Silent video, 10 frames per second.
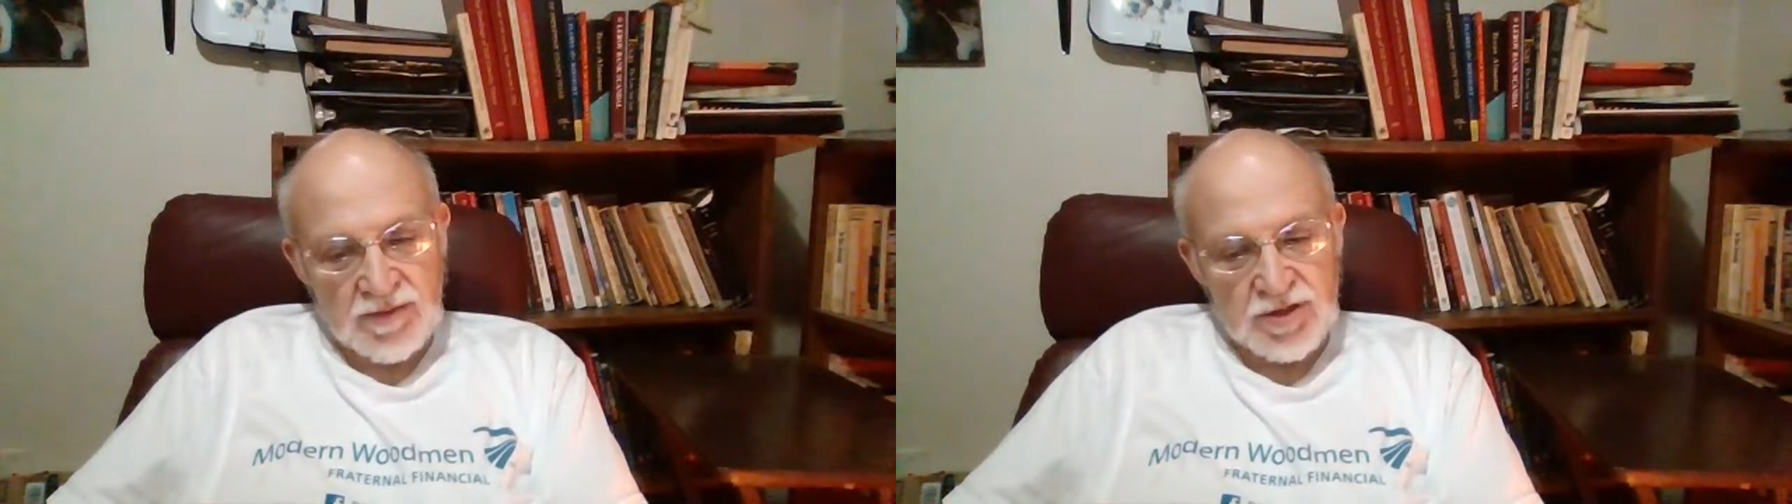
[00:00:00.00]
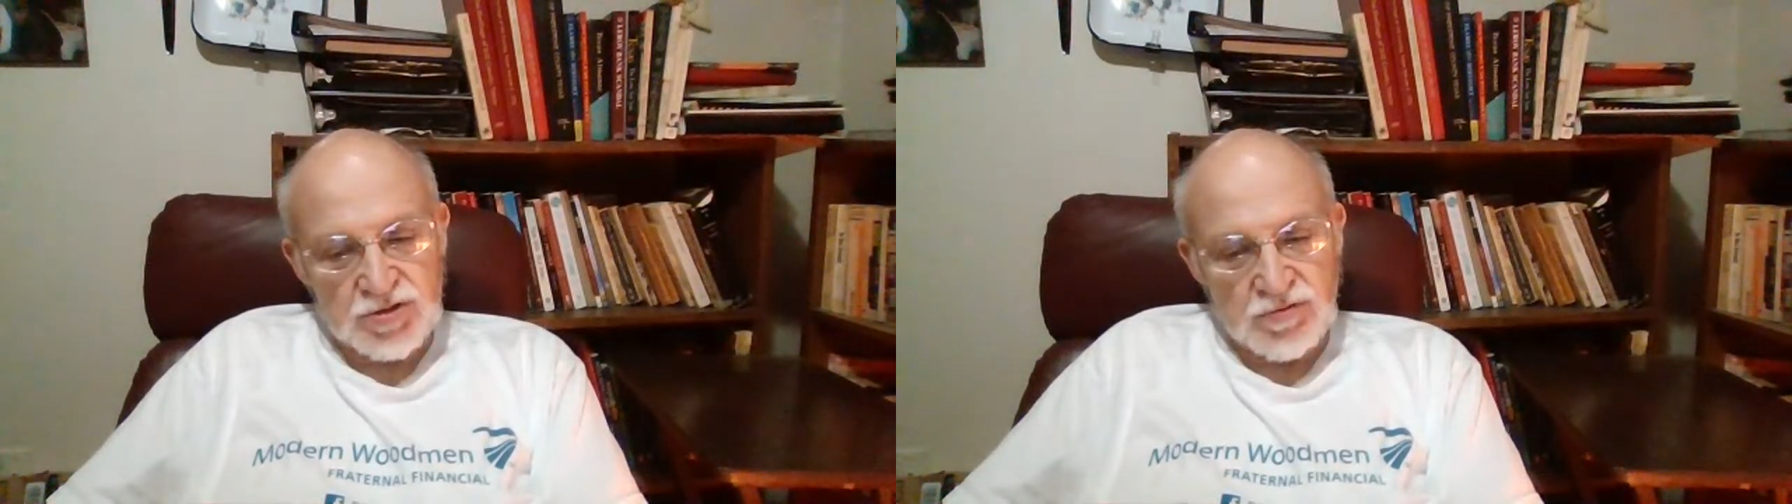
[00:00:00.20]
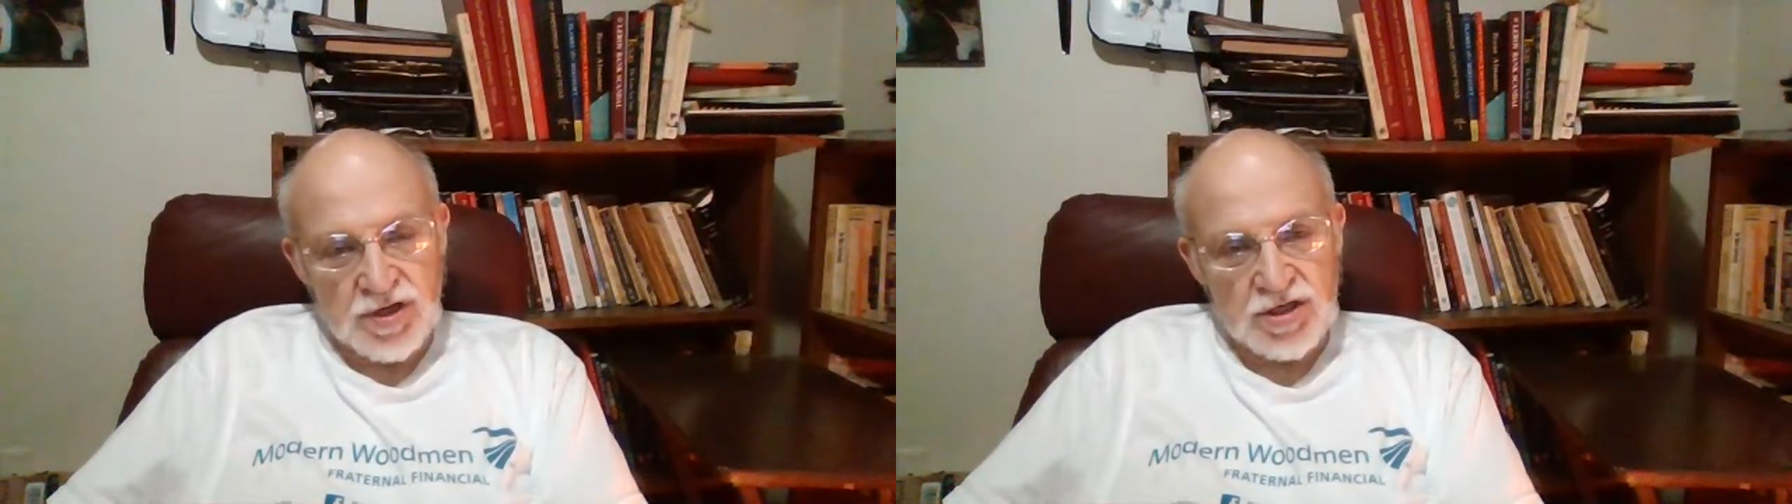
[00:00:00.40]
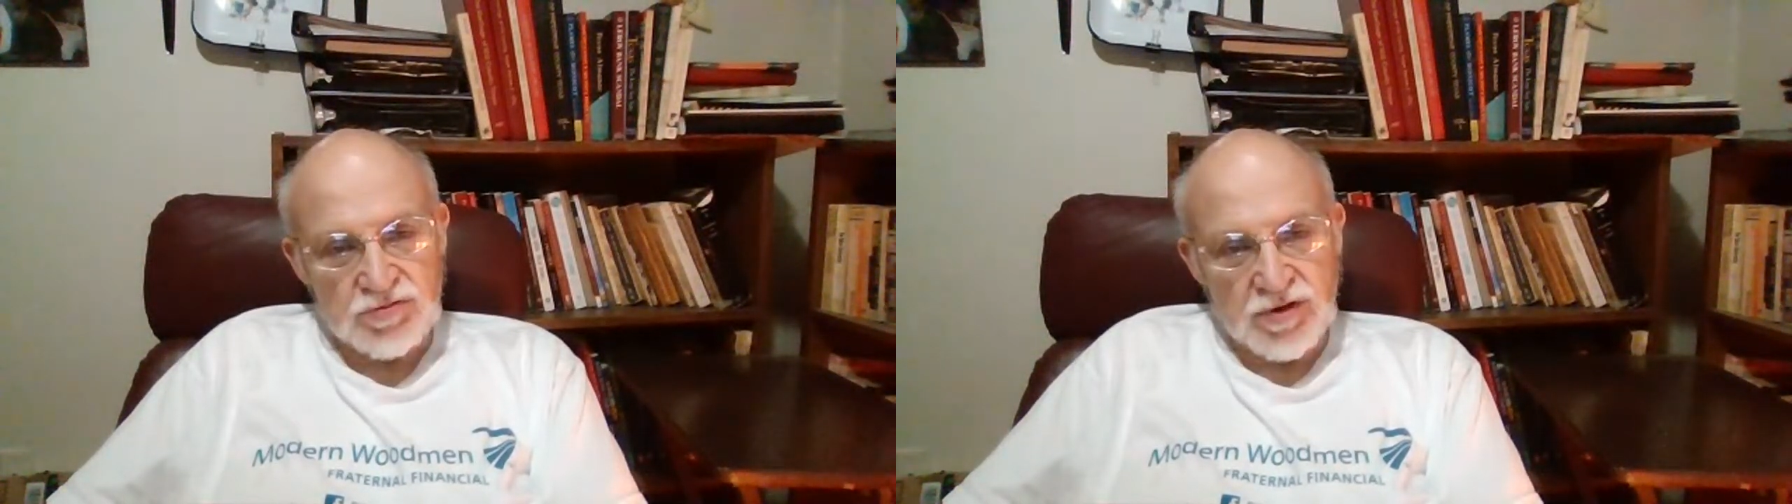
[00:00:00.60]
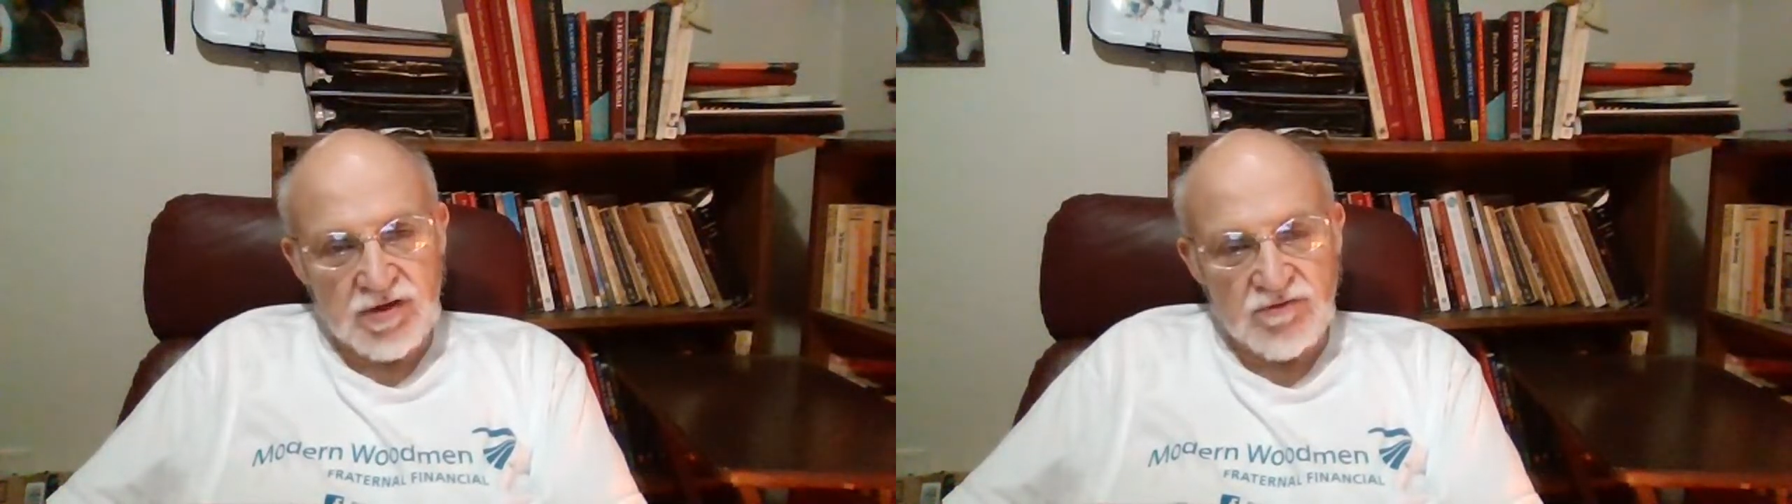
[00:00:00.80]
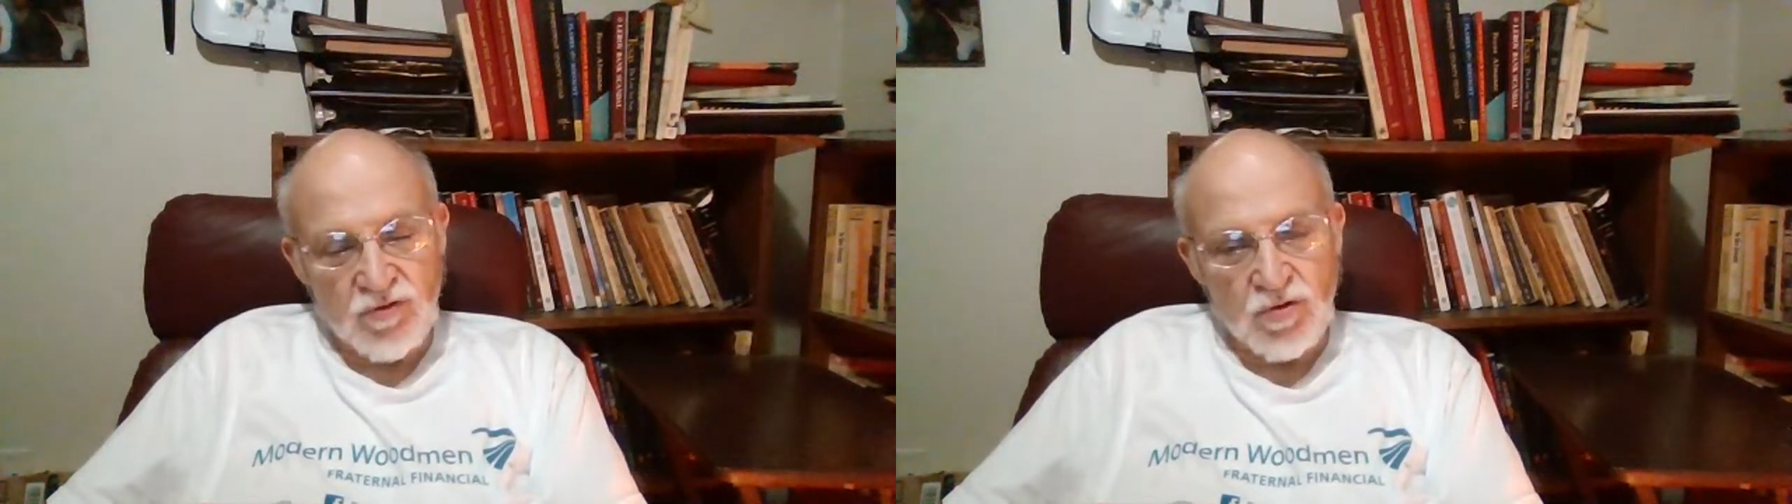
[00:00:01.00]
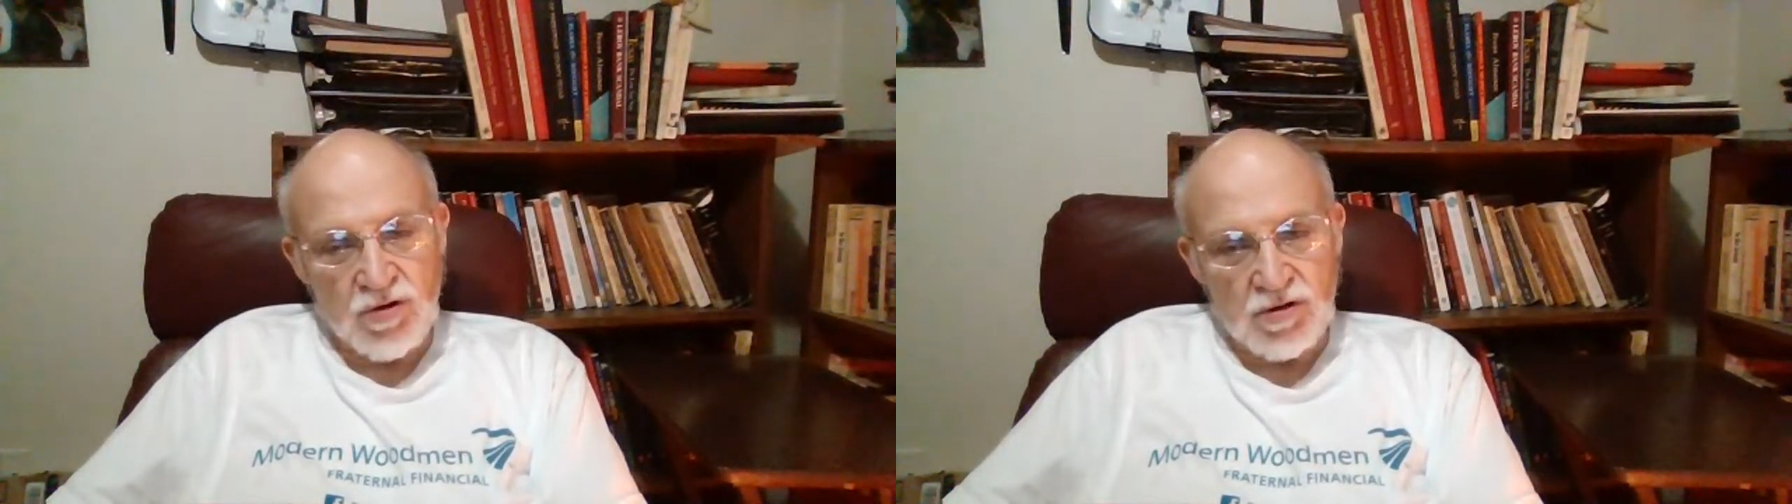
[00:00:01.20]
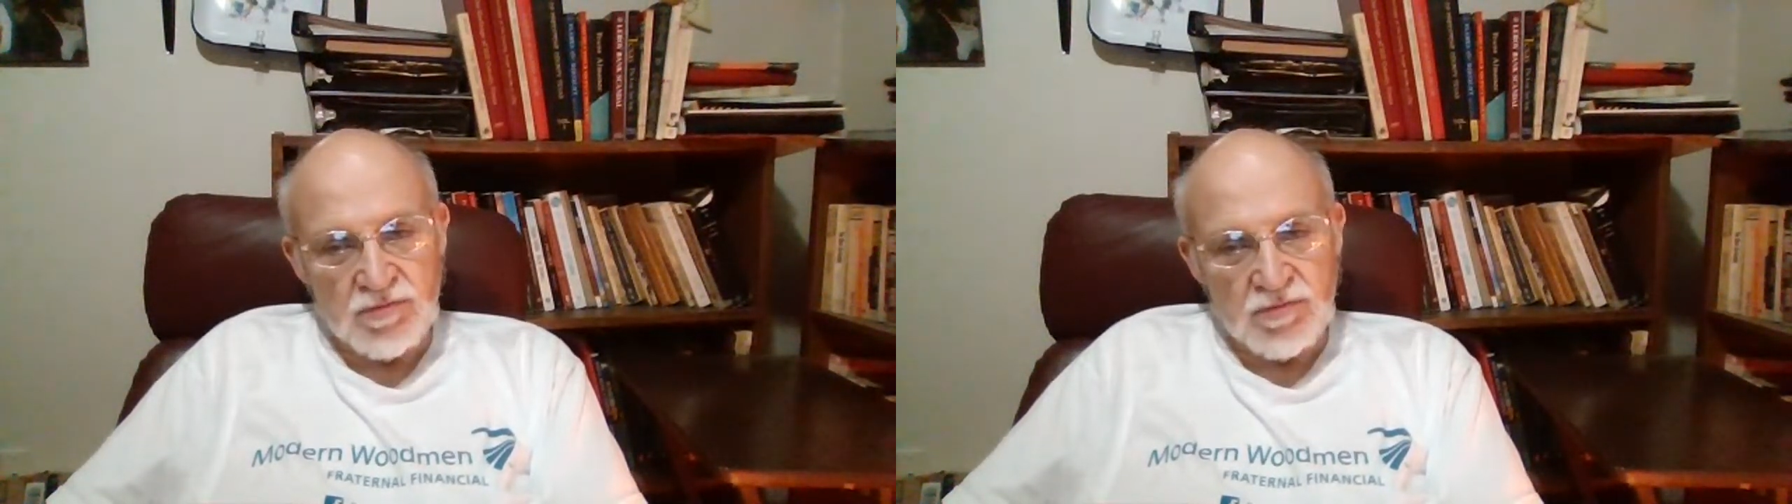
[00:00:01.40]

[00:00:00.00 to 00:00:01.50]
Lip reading: in 2024.